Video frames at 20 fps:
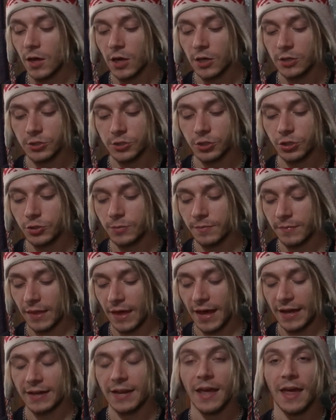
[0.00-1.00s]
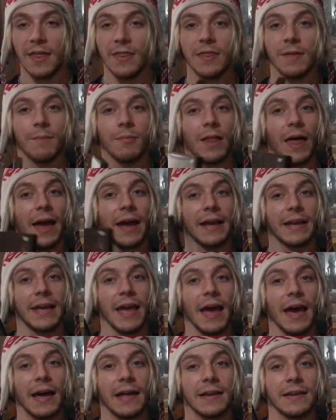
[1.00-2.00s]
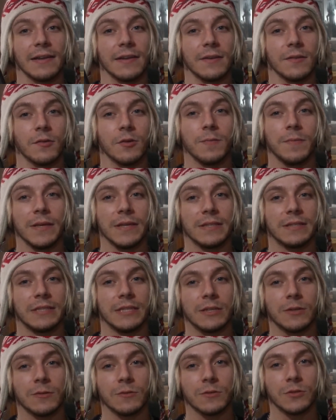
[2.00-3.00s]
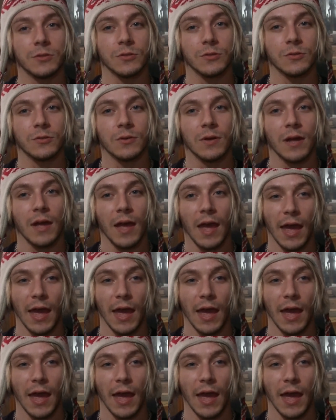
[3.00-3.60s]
assumed that The Black Cat would be a sequel to